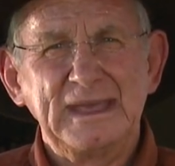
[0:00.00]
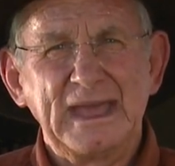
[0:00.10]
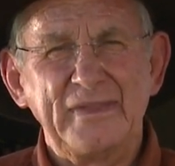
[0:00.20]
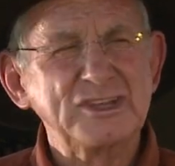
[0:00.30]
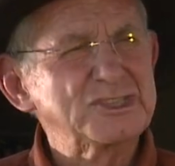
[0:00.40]

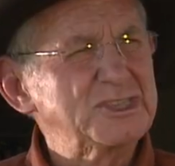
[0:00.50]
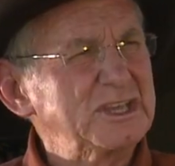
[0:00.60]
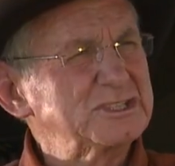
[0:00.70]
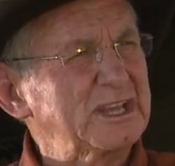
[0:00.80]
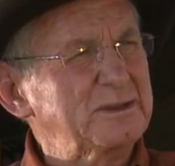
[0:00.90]
And there's
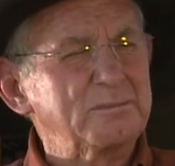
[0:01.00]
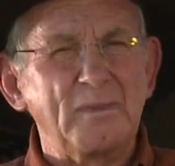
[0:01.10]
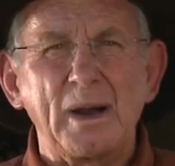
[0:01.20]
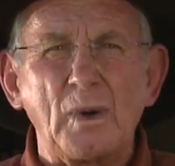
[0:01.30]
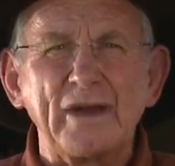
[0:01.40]
things that
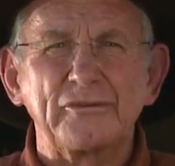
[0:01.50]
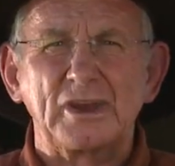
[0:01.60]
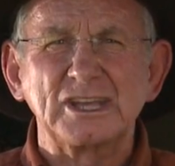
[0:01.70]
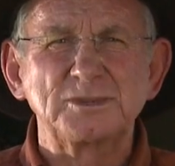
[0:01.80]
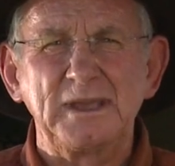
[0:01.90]
my wife and
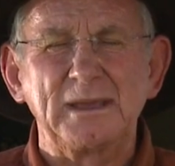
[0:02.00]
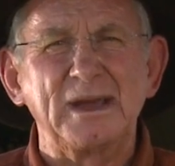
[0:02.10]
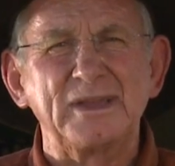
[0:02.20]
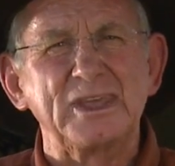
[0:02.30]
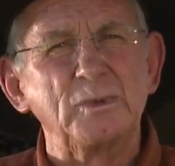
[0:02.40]
I speak
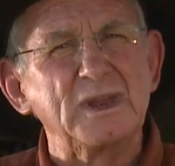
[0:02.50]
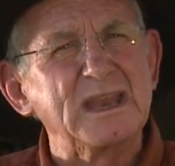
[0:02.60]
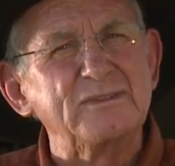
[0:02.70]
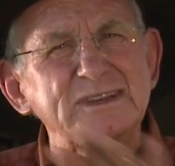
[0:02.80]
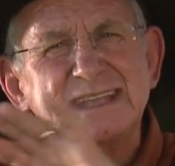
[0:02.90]
about that we don't
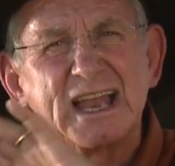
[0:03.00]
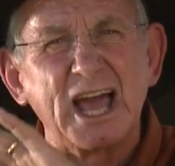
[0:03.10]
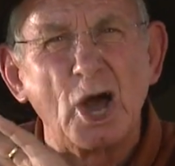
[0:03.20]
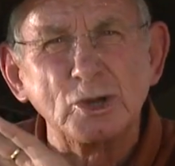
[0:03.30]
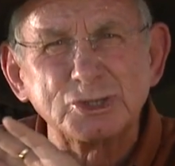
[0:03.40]
even tell
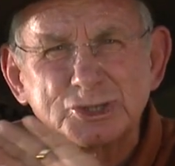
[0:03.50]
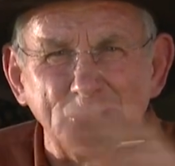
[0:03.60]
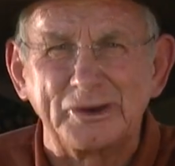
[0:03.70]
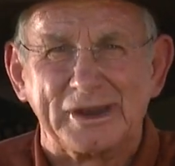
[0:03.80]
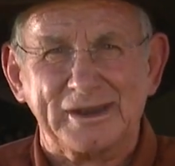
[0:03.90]
our own
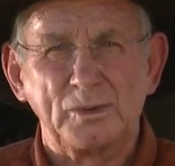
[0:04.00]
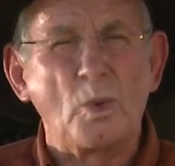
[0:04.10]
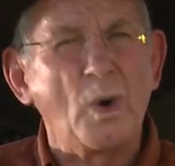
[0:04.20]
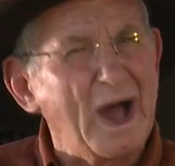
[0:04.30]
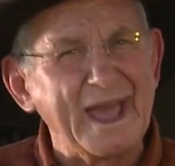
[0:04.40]
children.
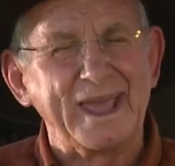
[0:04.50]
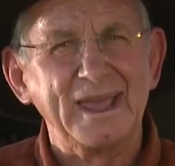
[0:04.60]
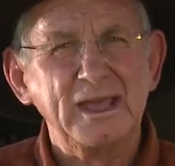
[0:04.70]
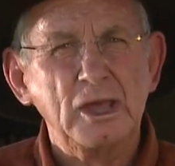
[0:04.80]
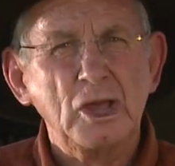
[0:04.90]
Why?
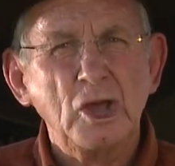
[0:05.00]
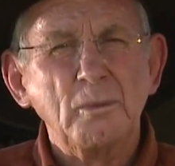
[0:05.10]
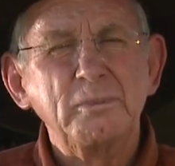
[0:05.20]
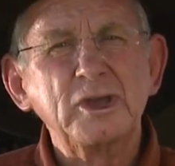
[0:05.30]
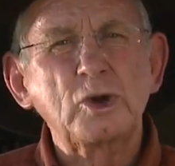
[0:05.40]

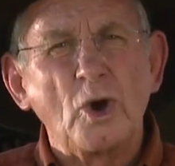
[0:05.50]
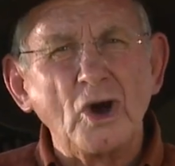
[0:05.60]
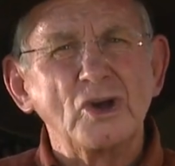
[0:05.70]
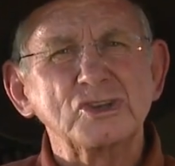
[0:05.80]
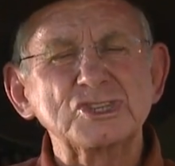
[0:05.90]

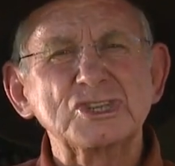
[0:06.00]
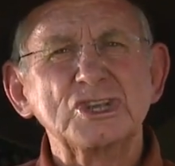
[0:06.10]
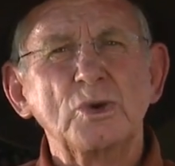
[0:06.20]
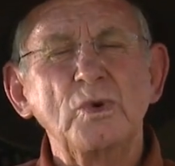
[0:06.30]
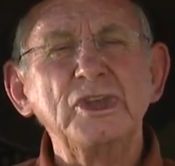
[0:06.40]
Because
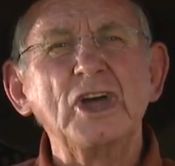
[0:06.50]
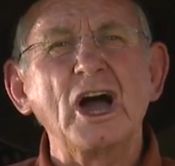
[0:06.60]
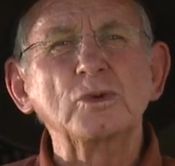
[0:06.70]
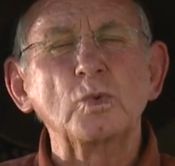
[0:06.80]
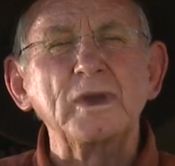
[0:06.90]
We
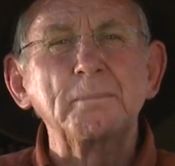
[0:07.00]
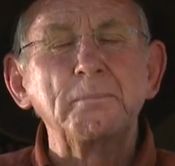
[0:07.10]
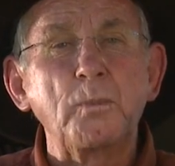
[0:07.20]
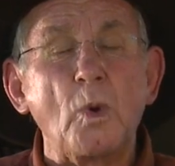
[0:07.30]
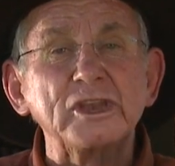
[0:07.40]
don't we
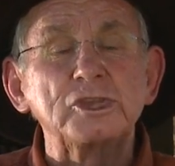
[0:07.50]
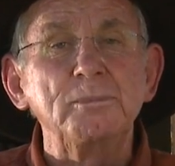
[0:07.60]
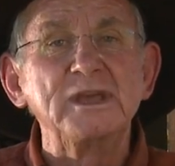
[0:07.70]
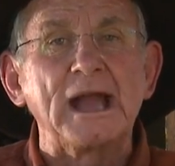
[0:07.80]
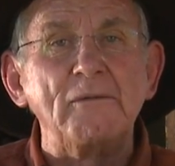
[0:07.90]
want to
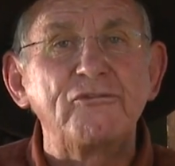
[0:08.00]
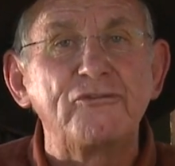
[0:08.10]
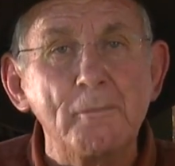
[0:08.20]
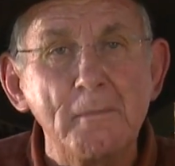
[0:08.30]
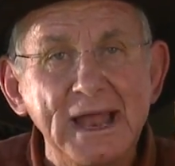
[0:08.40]
become
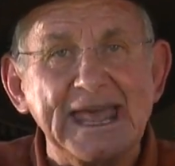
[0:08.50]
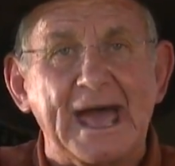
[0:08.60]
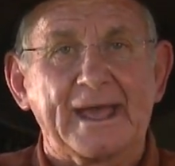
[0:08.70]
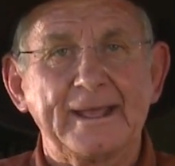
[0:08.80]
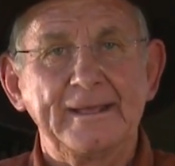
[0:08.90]
familiar,
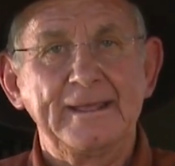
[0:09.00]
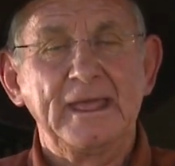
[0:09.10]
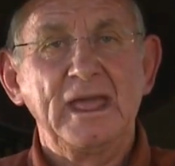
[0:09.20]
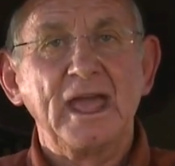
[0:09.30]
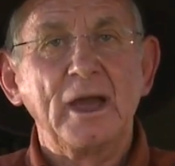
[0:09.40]

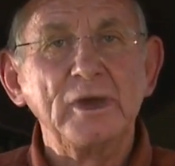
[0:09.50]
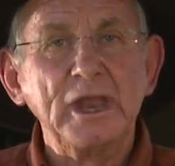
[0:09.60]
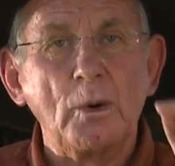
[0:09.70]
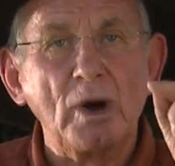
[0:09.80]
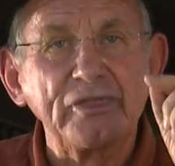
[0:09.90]
and we
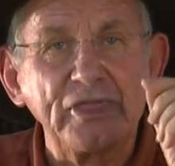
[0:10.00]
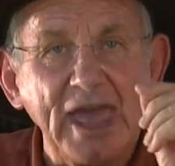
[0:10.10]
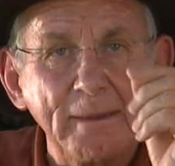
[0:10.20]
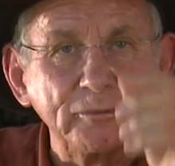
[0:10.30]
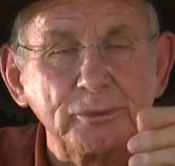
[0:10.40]
don't want
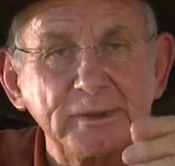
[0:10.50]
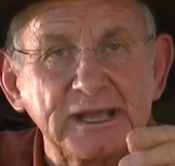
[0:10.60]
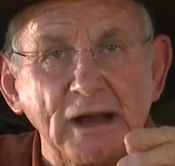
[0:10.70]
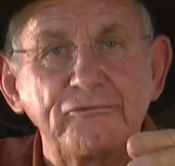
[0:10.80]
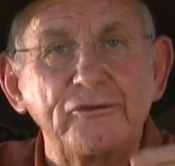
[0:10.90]
them to
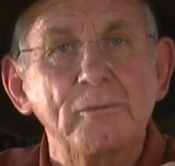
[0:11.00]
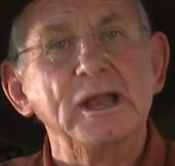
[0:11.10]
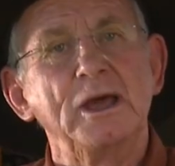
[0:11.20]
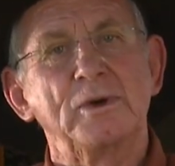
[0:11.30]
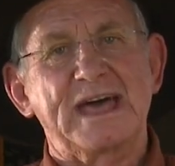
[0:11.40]
become
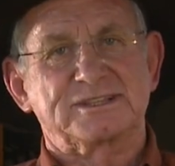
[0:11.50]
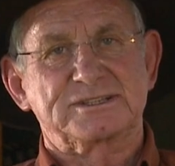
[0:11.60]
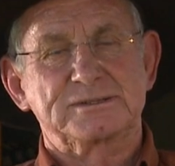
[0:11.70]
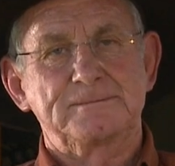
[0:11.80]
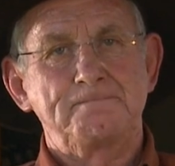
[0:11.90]
familiar with us.